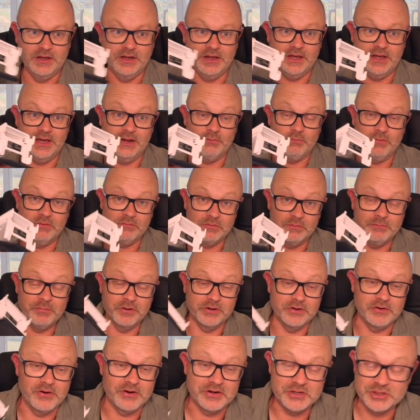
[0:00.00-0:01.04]
and we will put
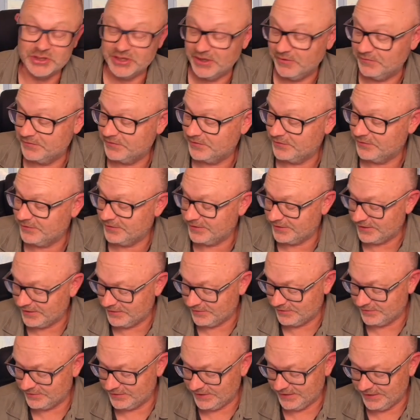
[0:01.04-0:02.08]
it on a shelf soon and
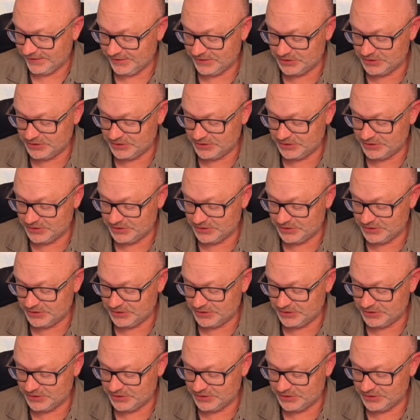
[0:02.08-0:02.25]
I'll uh,